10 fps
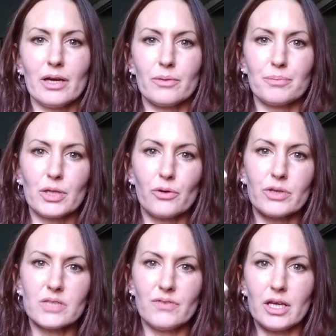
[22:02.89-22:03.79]
below
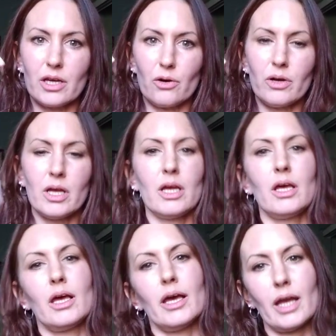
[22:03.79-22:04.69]
this video,
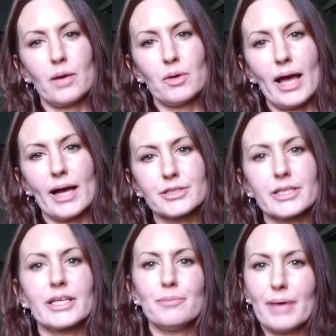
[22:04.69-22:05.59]
and I will
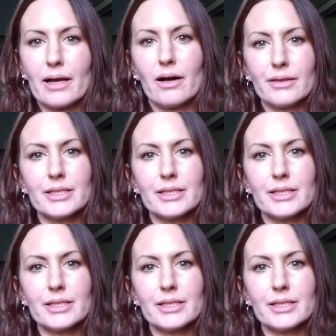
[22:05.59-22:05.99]
actually get back on